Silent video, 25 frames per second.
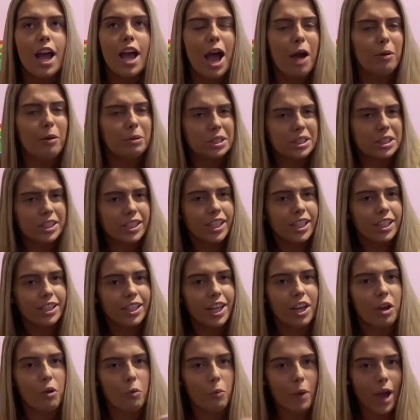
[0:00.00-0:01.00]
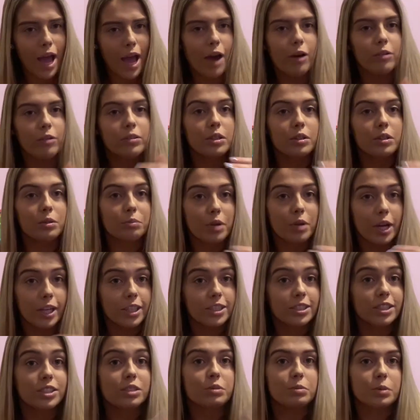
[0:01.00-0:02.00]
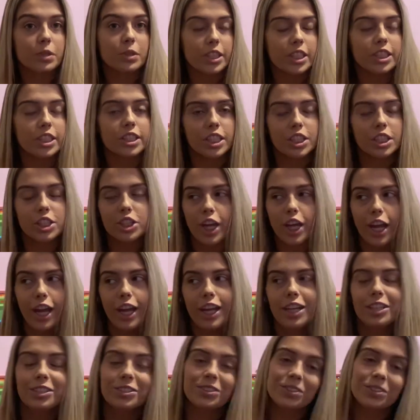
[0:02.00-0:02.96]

I was seeing like, wow, the prices really did change,